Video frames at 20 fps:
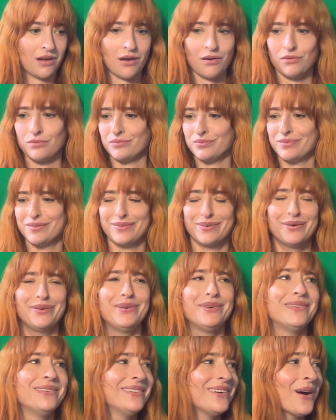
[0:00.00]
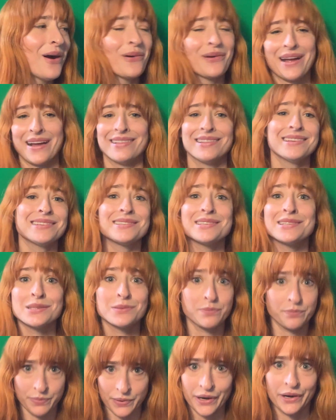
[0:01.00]
Oh, okay, this
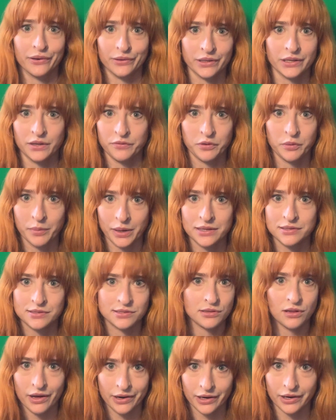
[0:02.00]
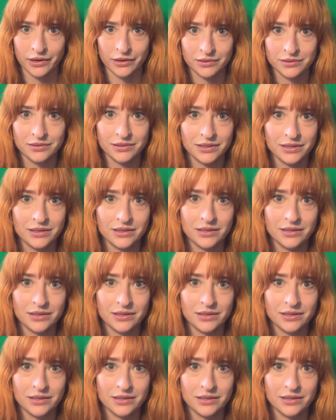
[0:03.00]
is barely even manslaughter.